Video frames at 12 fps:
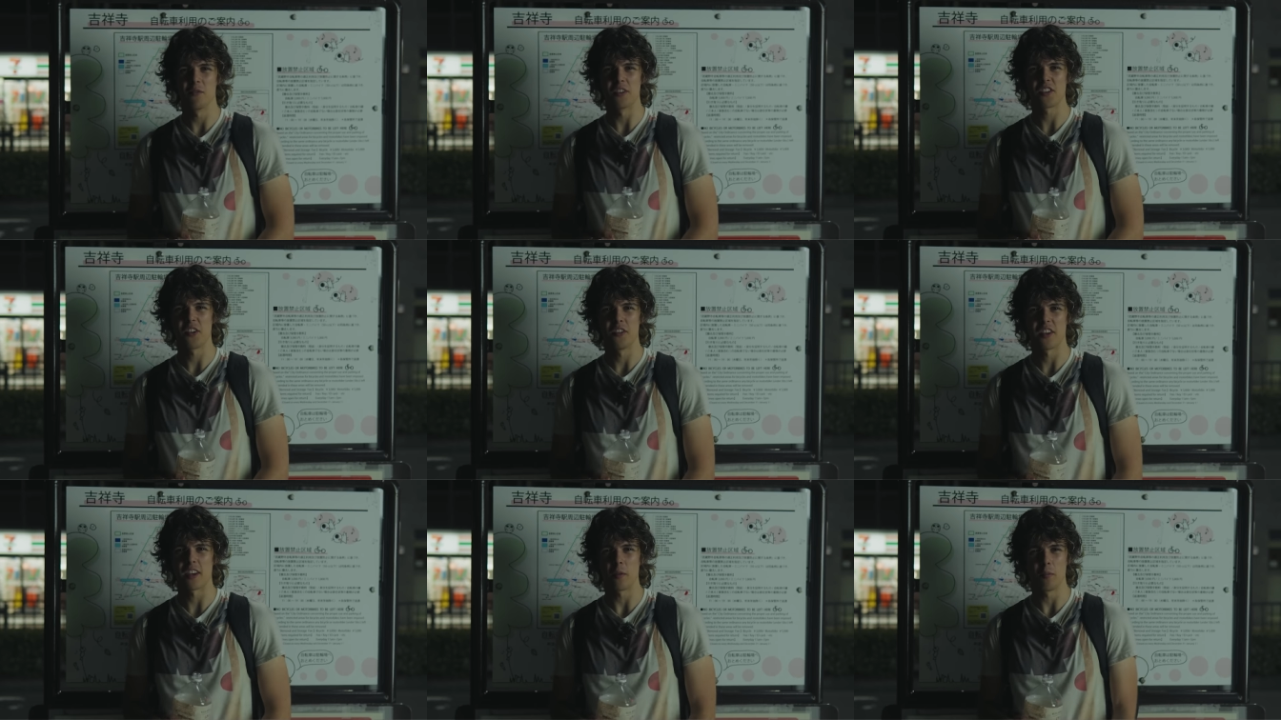which
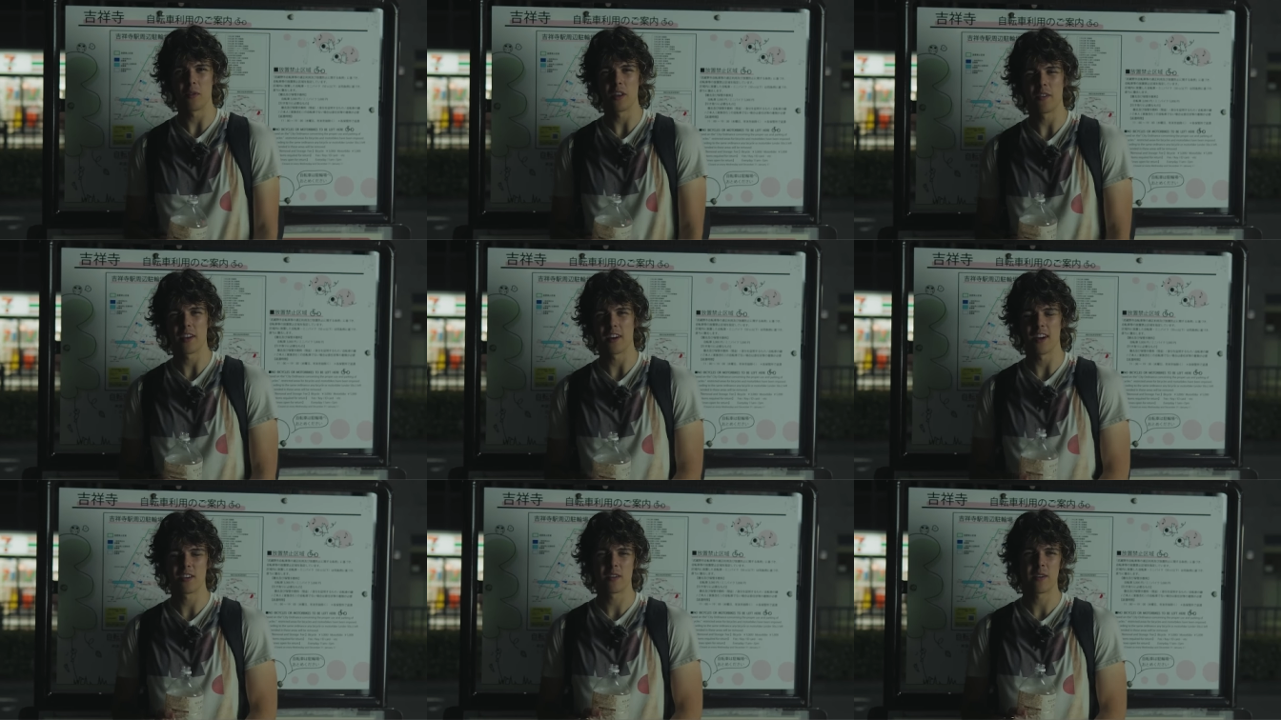goes like completely
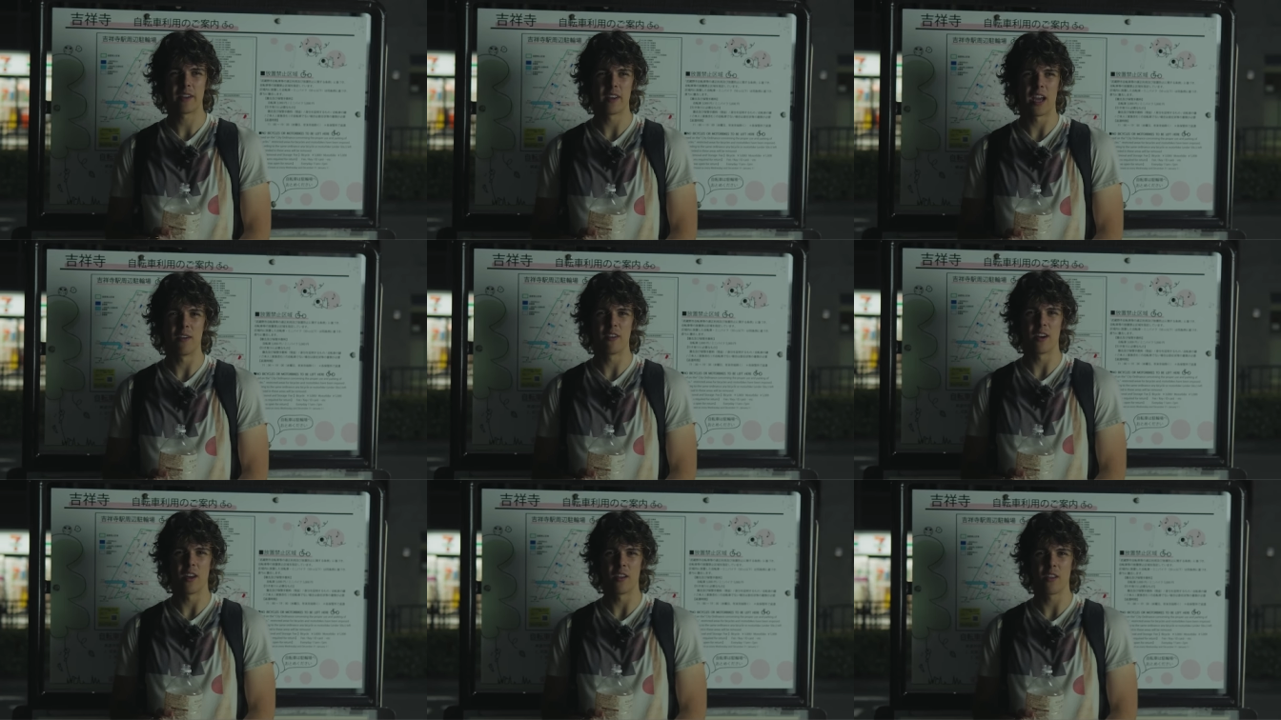contrary to
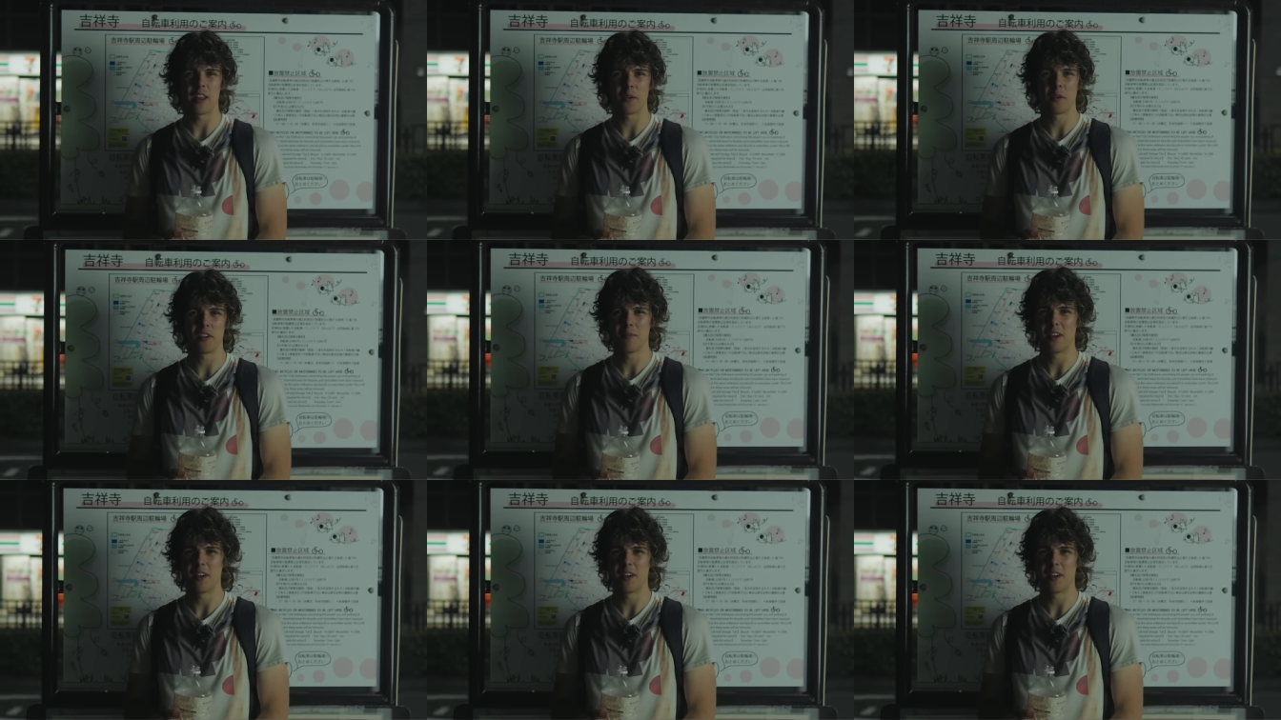every other language